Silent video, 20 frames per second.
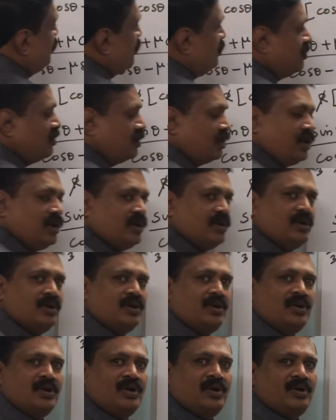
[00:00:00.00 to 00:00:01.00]
Okay,
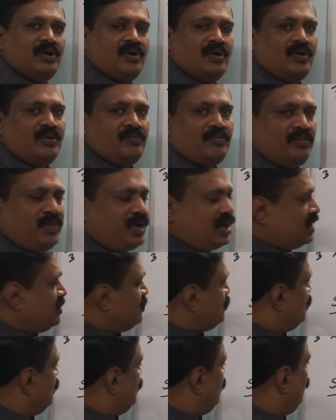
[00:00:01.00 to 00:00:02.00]
but
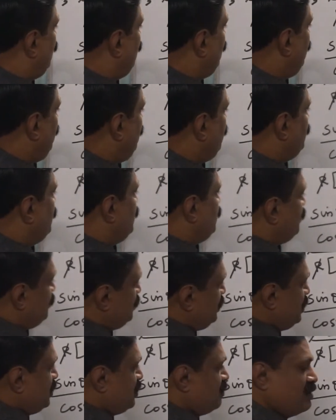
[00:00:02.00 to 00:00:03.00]
this is the
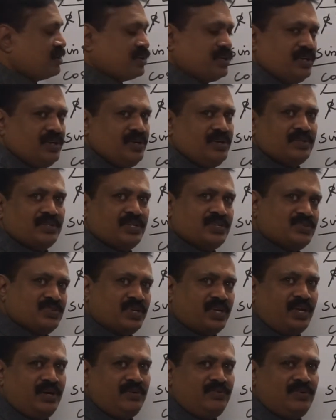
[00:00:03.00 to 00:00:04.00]
equation. This is
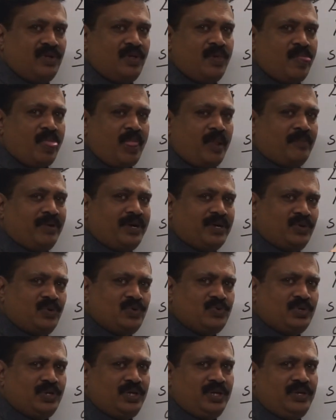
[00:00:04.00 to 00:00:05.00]
enough. But
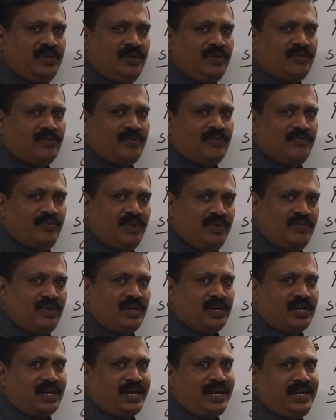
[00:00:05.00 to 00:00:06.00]
usually we will
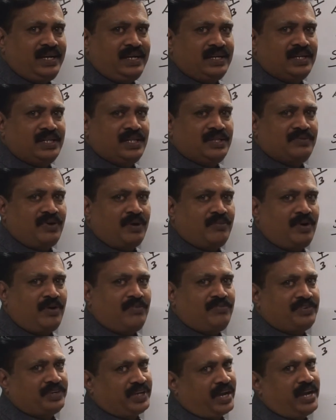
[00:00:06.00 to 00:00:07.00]
write in the form
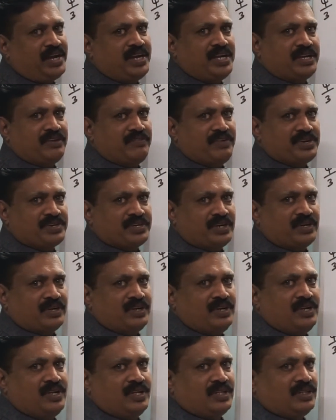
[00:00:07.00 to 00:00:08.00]
of tan equation.
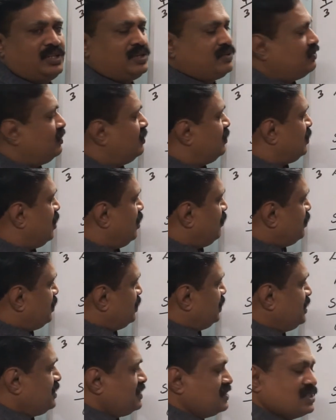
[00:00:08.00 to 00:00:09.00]
Therefore, after
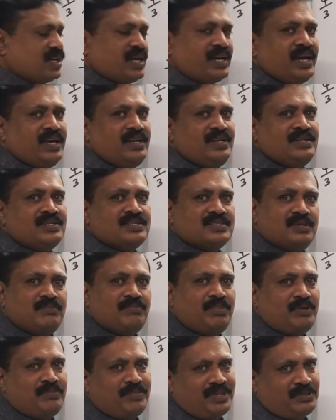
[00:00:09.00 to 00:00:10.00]
this, again simple
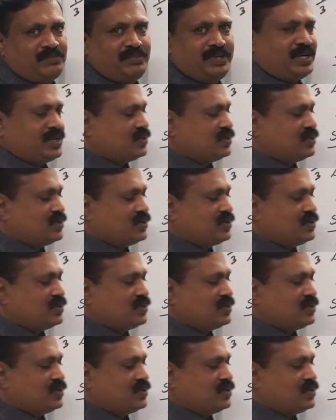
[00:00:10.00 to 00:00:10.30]
mathematics